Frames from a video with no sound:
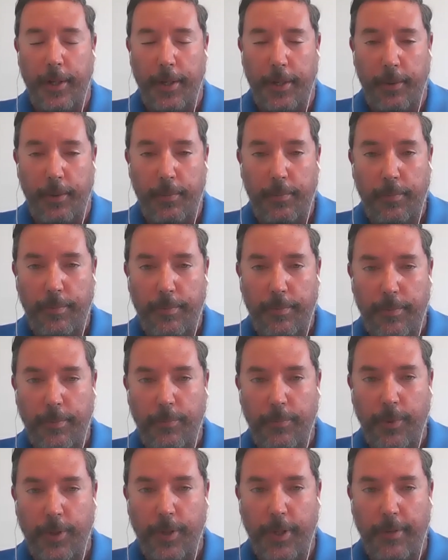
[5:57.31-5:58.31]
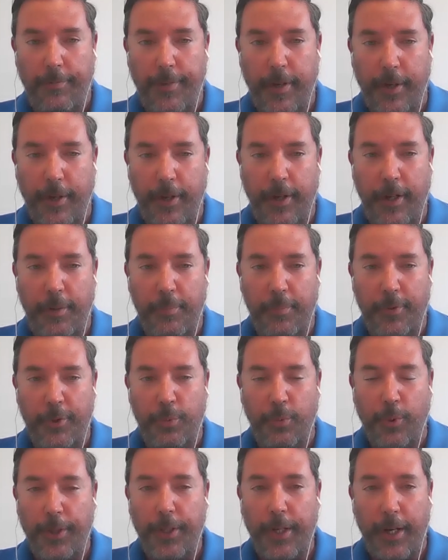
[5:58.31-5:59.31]
And when they found out how
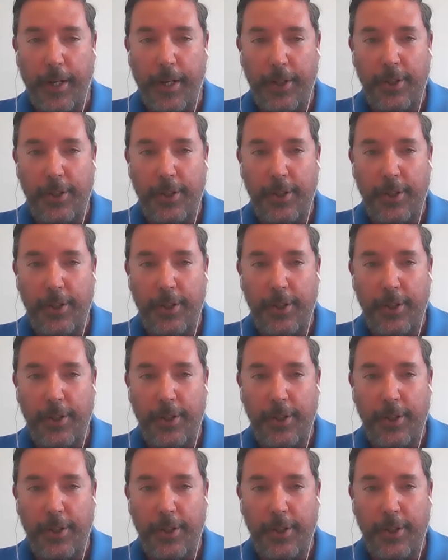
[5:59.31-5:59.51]
much work they